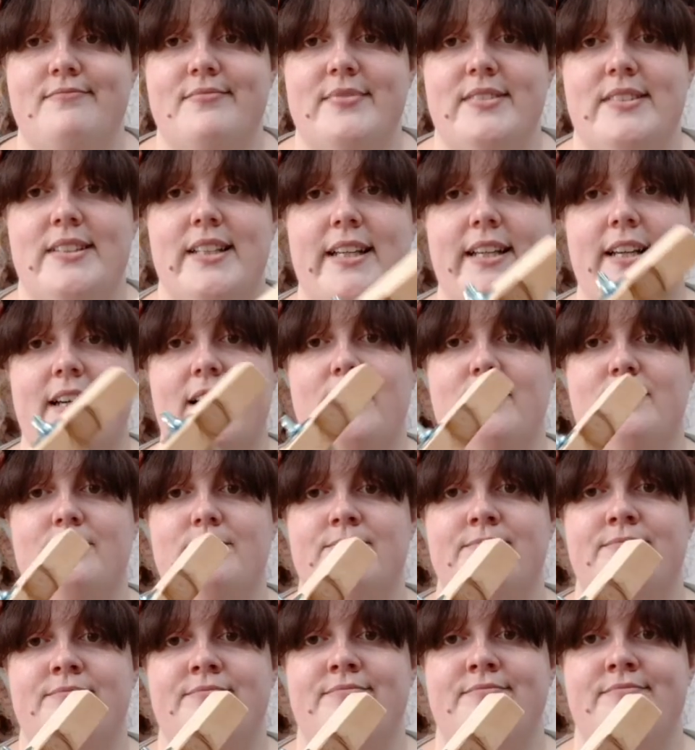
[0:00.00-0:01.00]
and there you go,
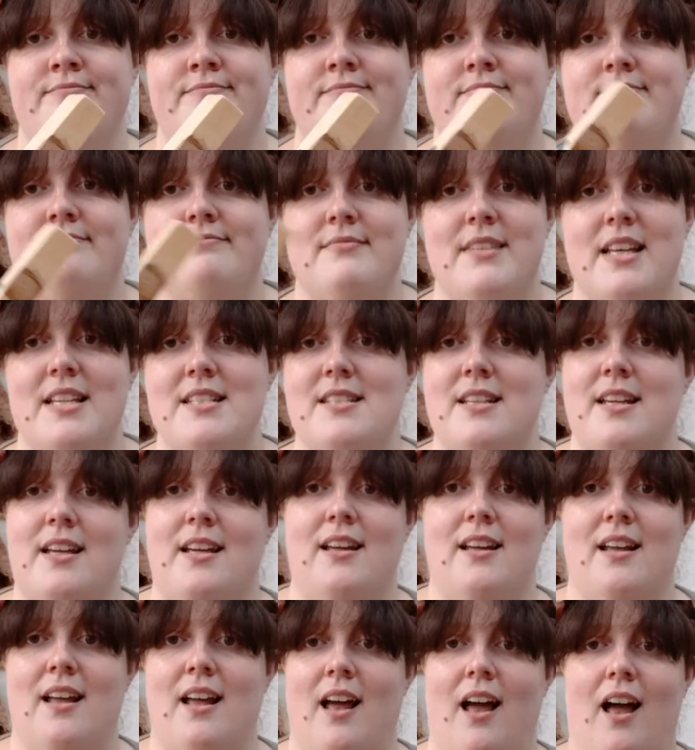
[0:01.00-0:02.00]
and that's
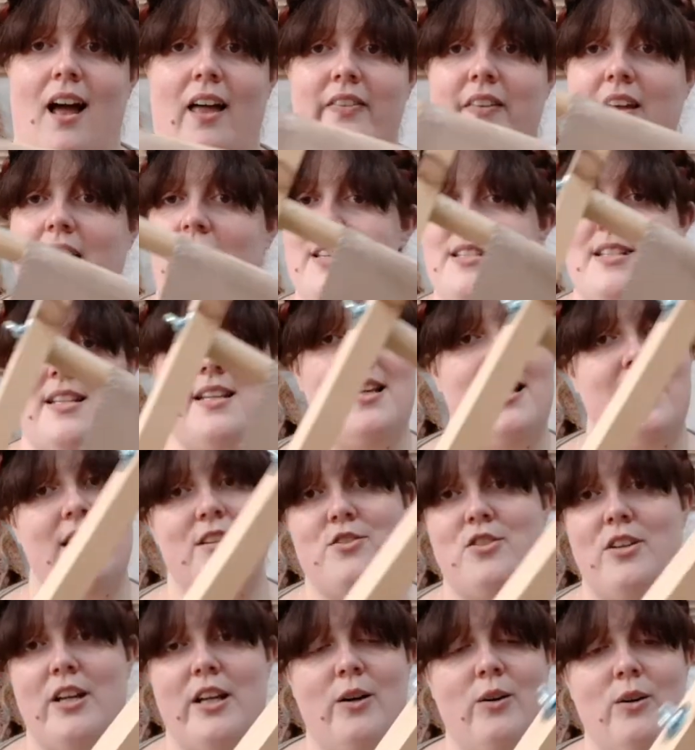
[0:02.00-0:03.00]
it. And that is
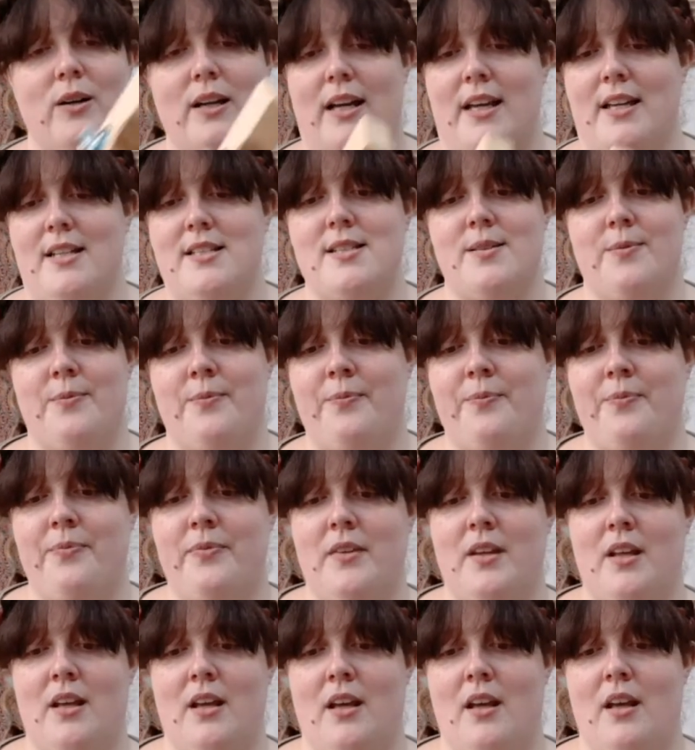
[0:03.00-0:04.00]
literally all it is.
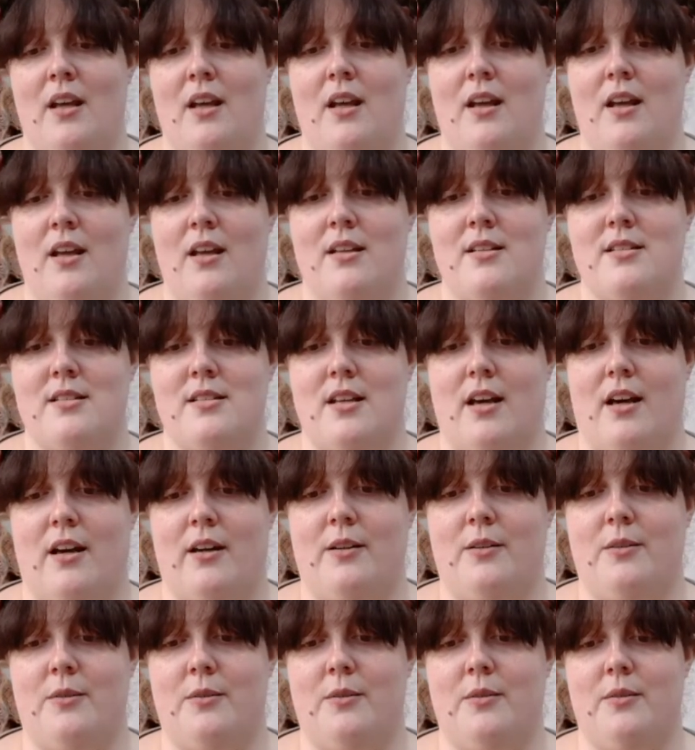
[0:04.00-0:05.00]

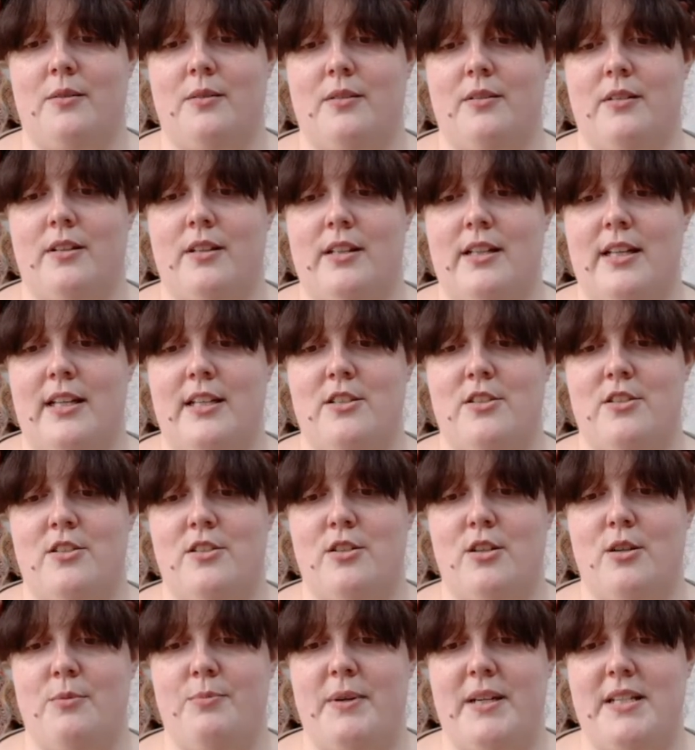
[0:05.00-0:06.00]
So you need
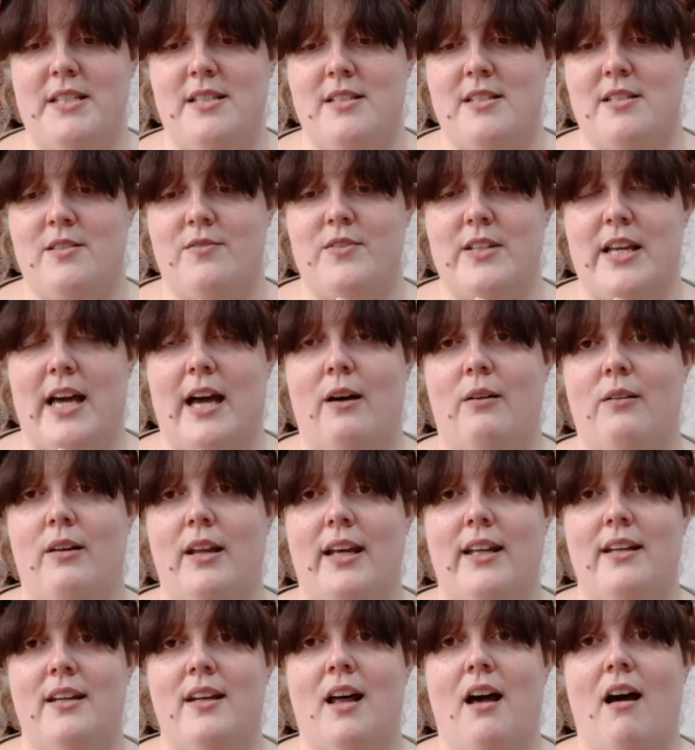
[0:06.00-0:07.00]
2 pieces of
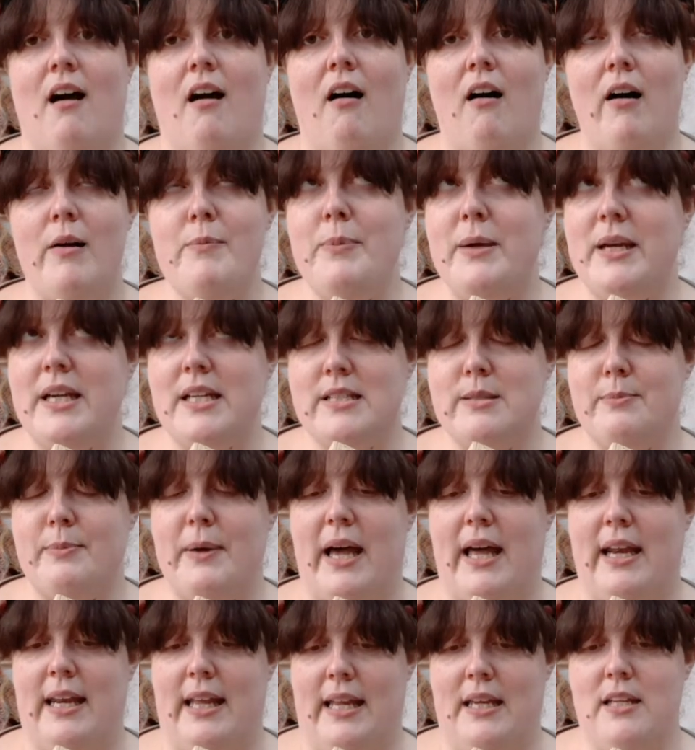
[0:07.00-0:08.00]
doweling. I picked
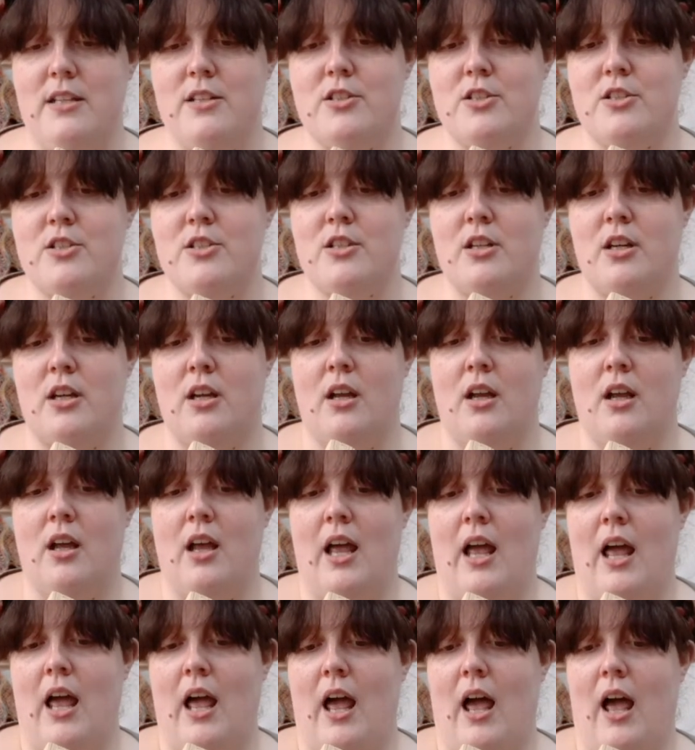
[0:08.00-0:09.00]
about 1 inch,
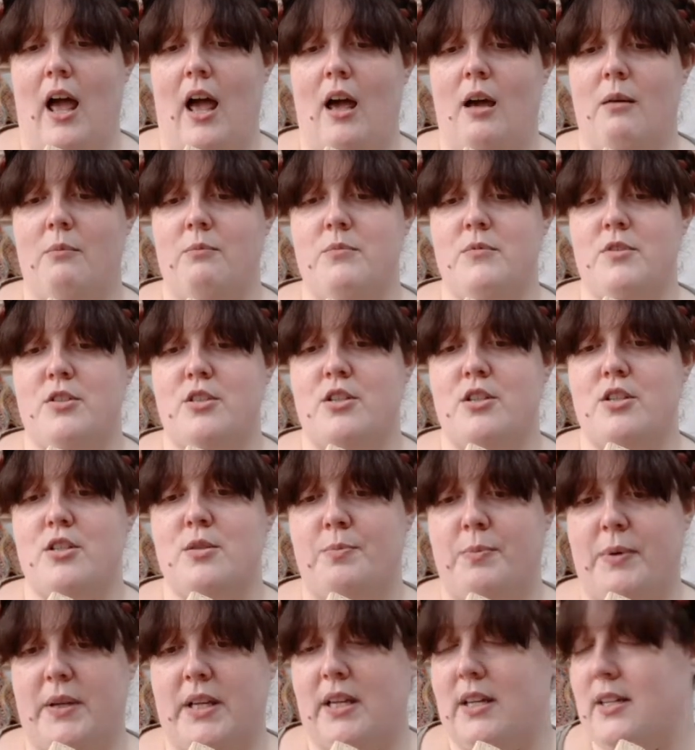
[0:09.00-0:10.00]

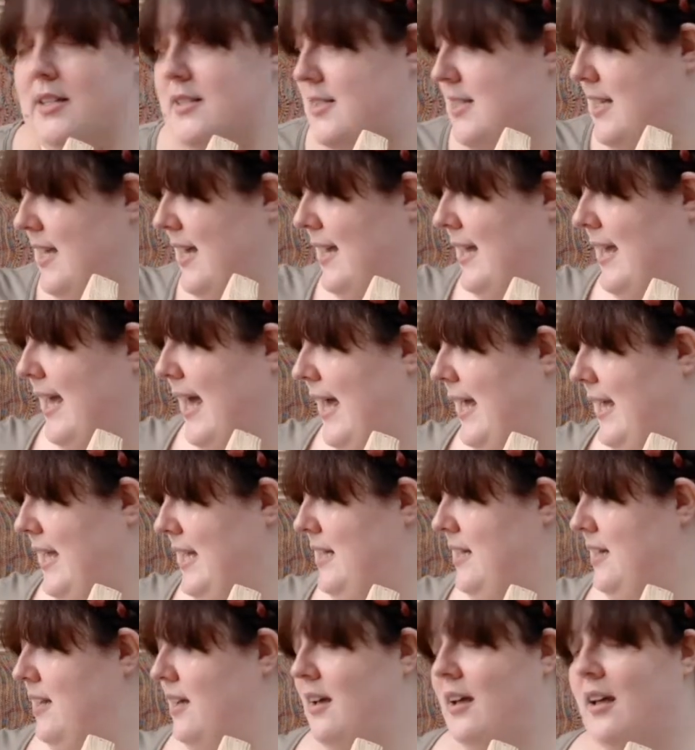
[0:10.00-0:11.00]
just because
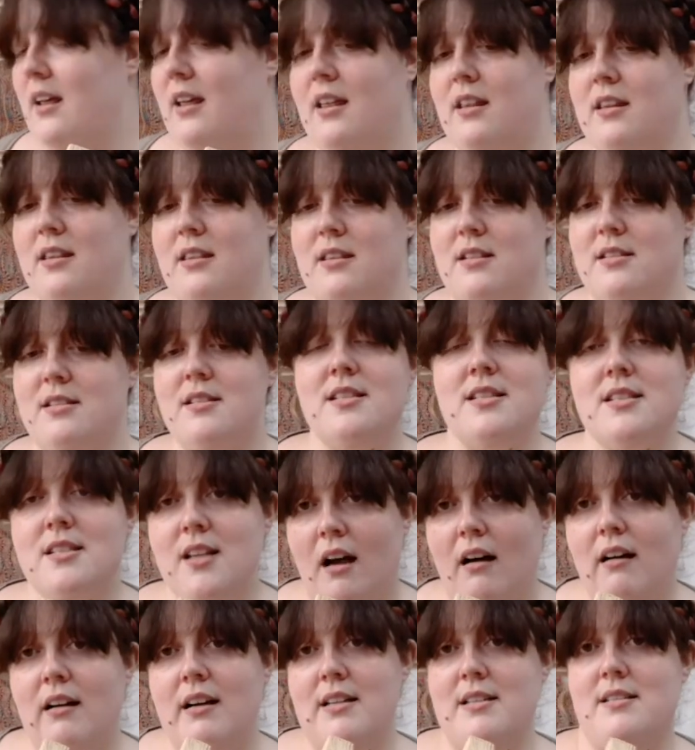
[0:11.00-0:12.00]
again the
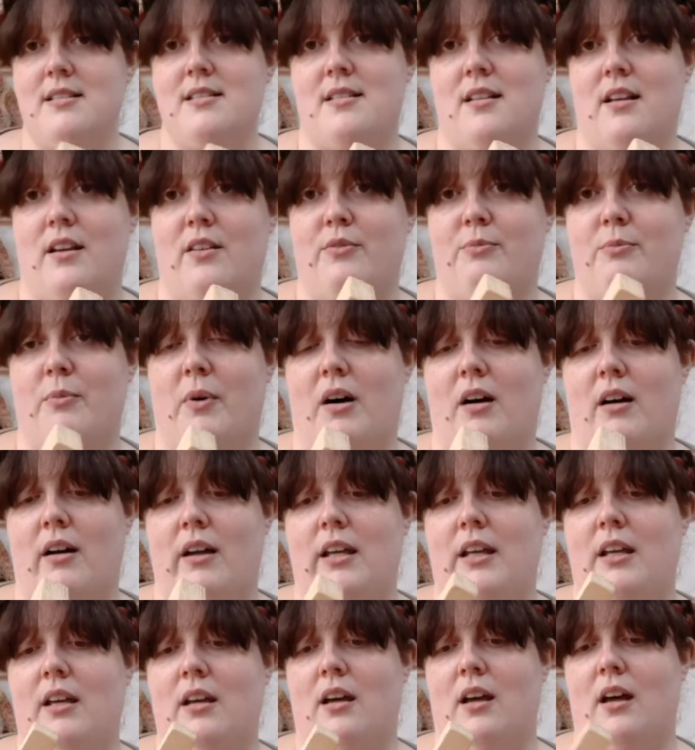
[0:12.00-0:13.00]
size of
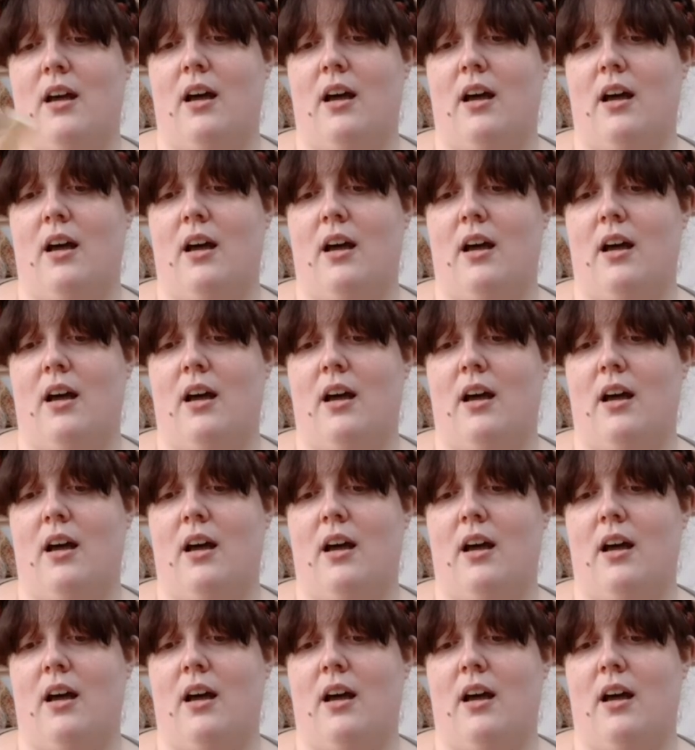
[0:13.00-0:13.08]
my